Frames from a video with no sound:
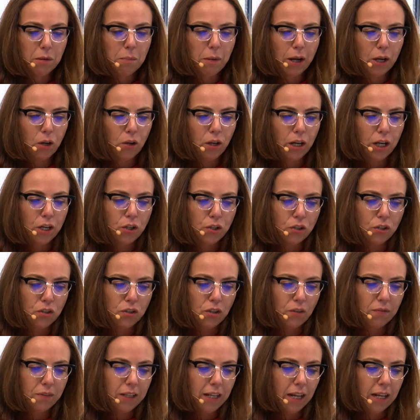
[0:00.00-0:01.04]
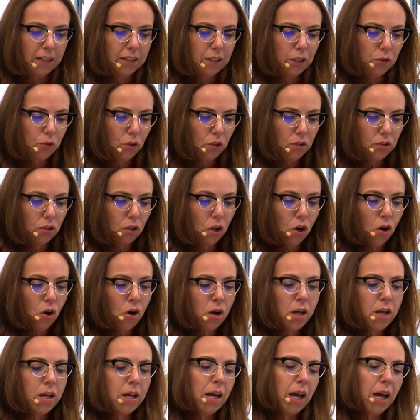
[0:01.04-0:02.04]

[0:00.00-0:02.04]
violations of the antitrust law